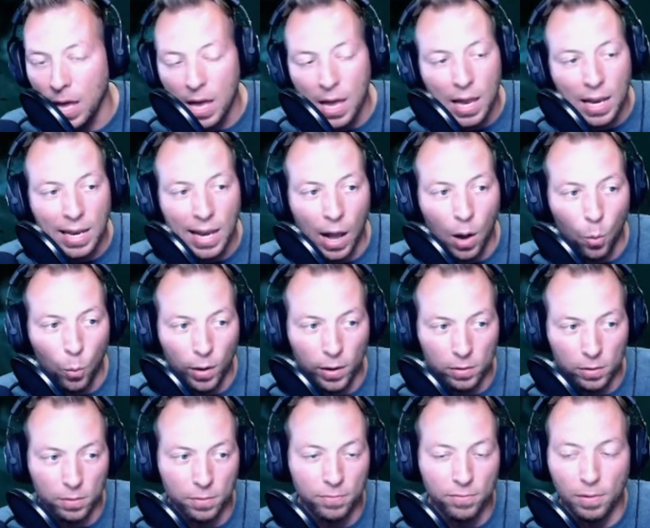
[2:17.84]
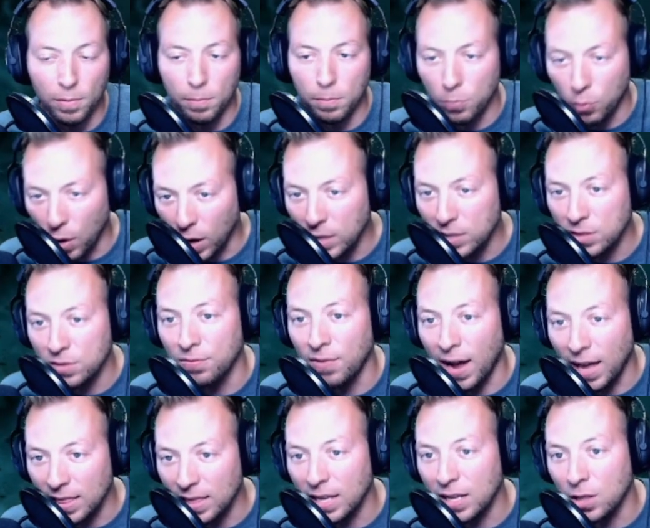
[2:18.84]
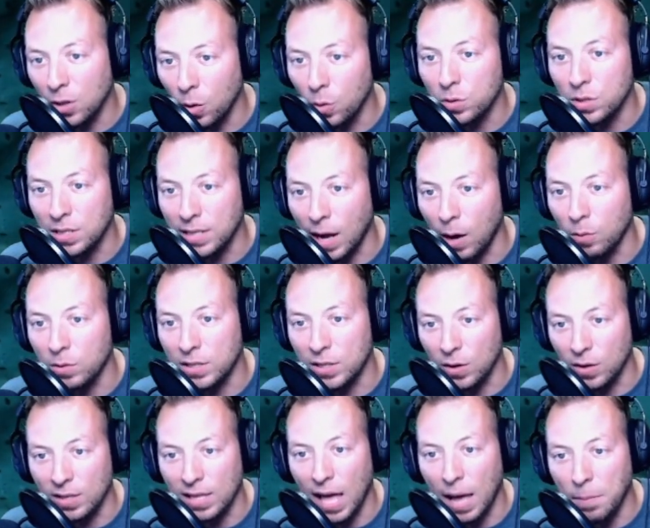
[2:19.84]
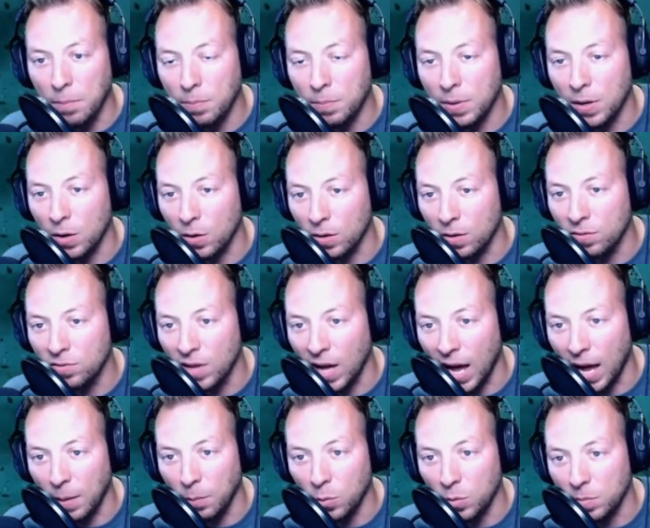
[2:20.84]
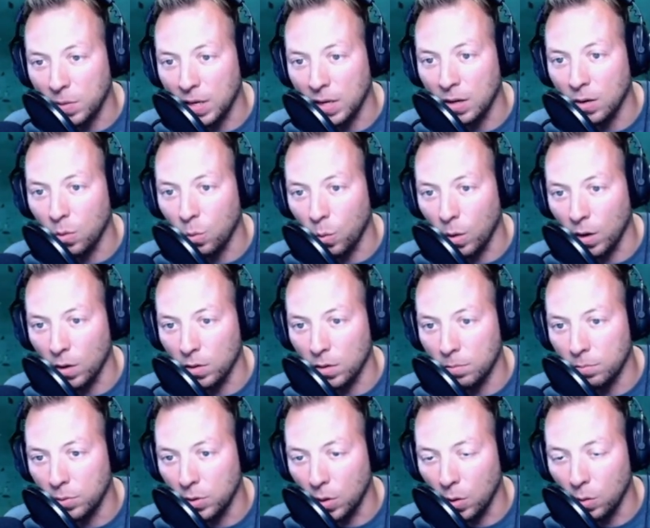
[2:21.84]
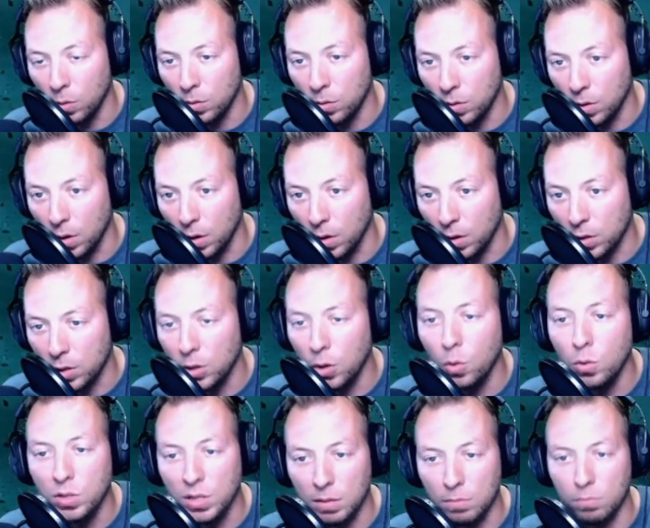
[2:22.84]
Now, where the price finally closes out during that period of time would be where the closing